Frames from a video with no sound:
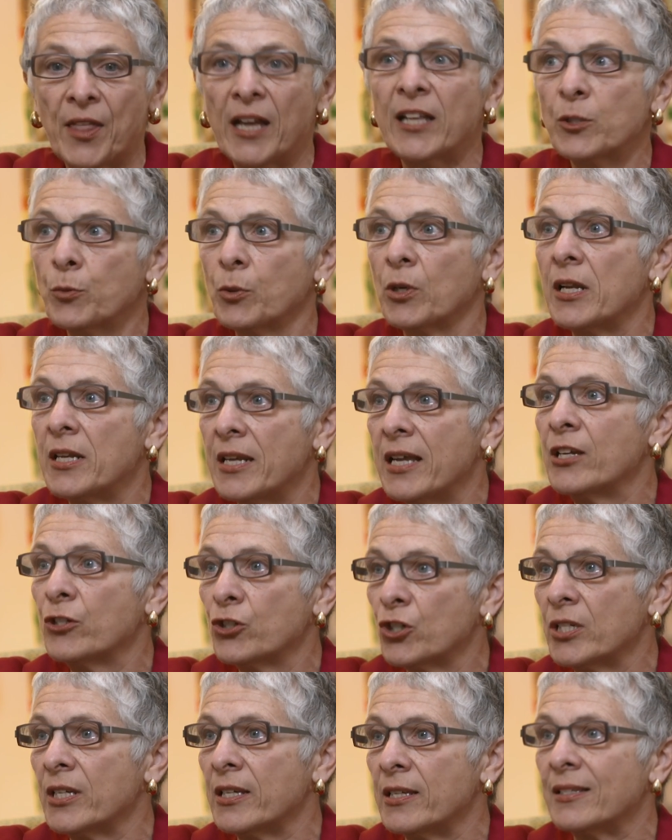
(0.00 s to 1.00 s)
That's what a
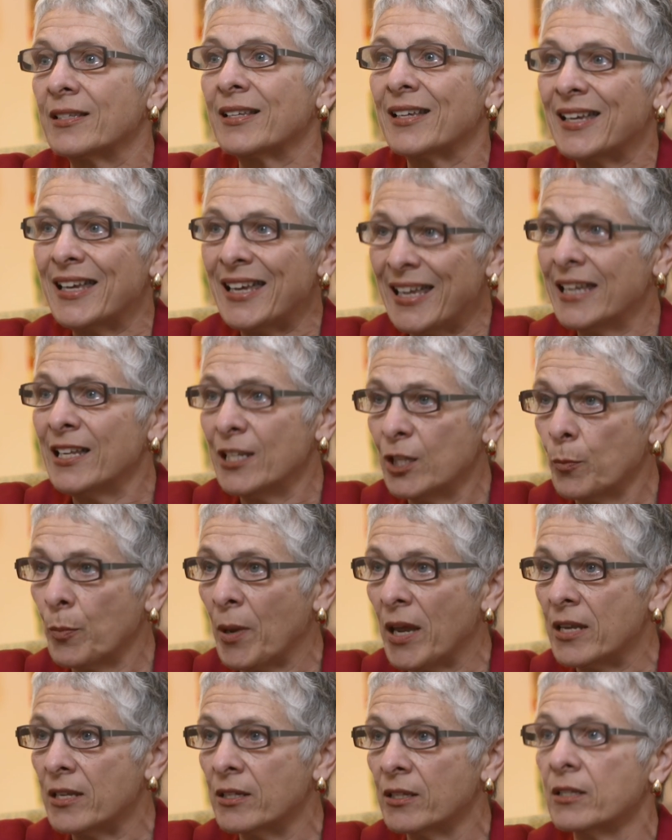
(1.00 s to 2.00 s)
nation is,
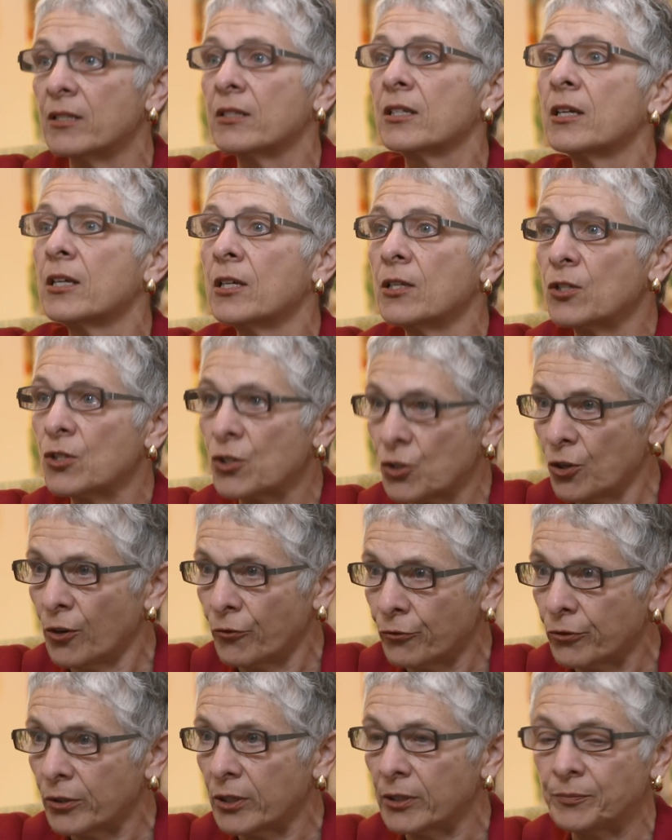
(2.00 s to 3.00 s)
independent,
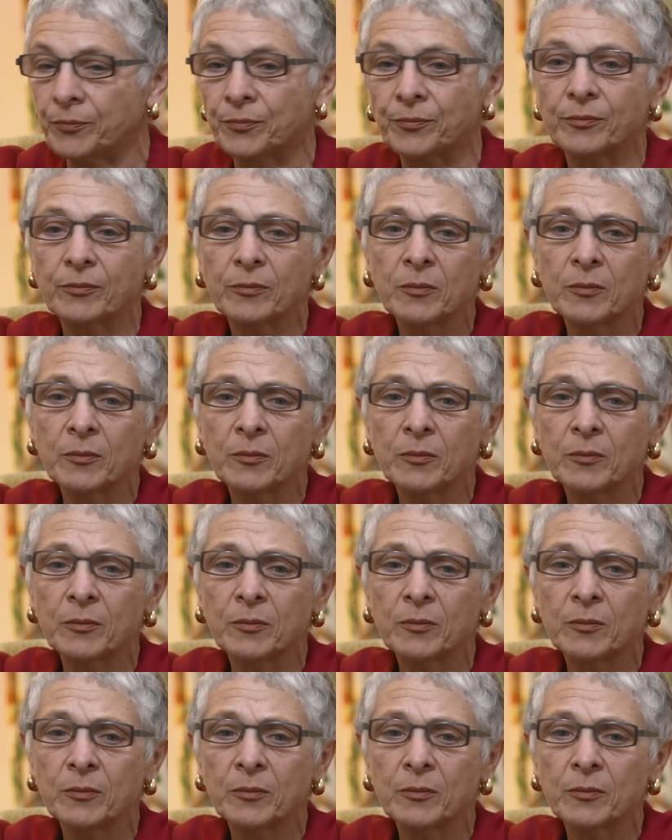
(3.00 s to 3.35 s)
sovereign.